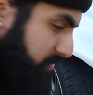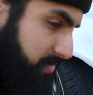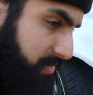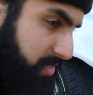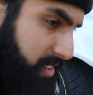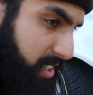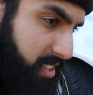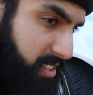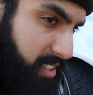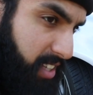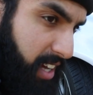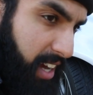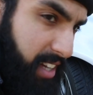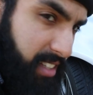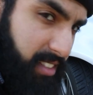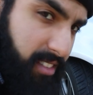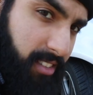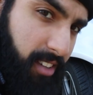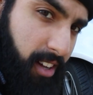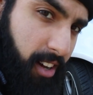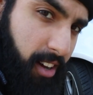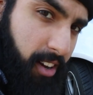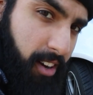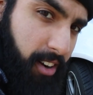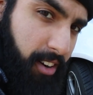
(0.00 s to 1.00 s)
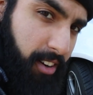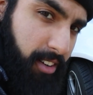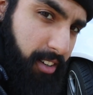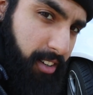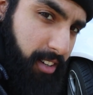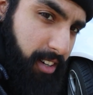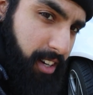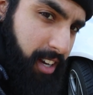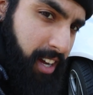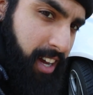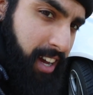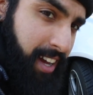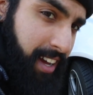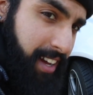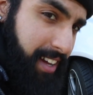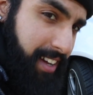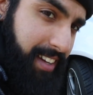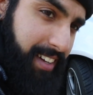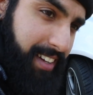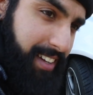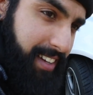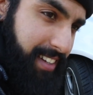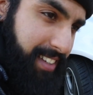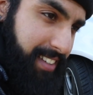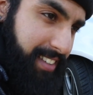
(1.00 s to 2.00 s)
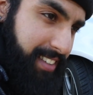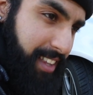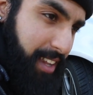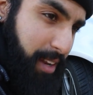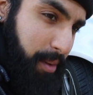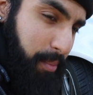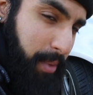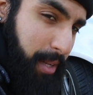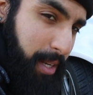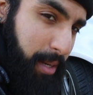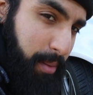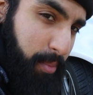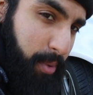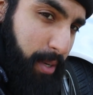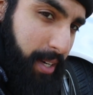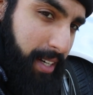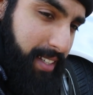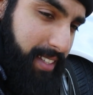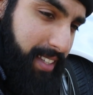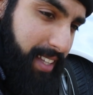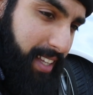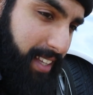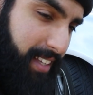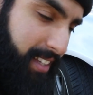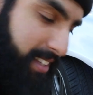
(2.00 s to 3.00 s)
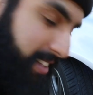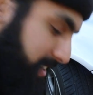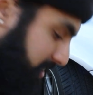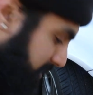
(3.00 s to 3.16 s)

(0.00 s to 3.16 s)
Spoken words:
This side is a lot harder. Didn't mean to break that.